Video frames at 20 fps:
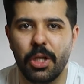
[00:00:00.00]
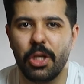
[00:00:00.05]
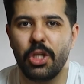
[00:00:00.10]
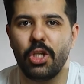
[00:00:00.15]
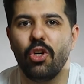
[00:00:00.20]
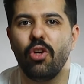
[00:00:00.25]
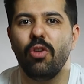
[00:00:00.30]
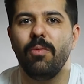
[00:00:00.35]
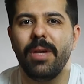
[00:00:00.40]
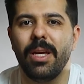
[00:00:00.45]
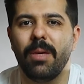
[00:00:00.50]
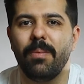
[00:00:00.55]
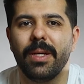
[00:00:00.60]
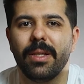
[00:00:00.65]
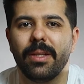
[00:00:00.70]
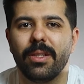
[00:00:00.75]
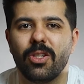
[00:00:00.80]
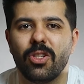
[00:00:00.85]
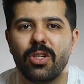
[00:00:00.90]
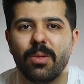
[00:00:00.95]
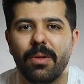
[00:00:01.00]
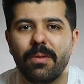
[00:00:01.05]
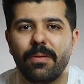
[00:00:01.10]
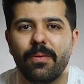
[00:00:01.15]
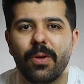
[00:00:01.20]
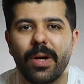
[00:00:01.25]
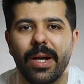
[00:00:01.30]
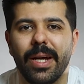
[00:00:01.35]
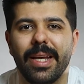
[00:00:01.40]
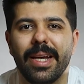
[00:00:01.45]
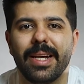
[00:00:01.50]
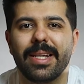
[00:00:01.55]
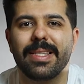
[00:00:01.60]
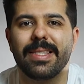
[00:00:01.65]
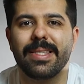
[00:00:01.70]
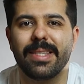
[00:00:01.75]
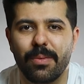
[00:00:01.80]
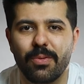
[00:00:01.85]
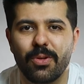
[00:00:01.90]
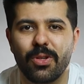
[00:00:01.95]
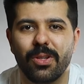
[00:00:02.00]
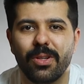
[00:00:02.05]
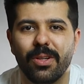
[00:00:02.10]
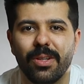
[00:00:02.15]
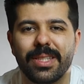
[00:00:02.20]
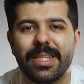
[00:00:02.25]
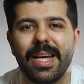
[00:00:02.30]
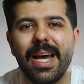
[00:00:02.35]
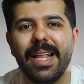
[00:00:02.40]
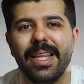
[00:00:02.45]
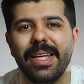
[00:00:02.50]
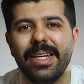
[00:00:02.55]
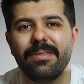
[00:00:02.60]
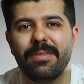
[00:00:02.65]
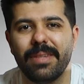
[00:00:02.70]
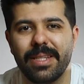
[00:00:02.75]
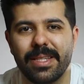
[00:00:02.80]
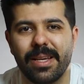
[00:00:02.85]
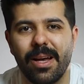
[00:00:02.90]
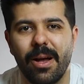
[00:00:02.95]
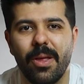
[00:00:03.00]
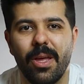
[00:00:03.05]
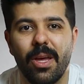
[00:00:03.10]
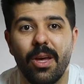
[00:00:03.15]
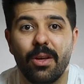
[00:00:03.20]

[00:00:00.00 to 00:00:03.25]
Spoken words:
you may be eligible for an exceptional talent visa.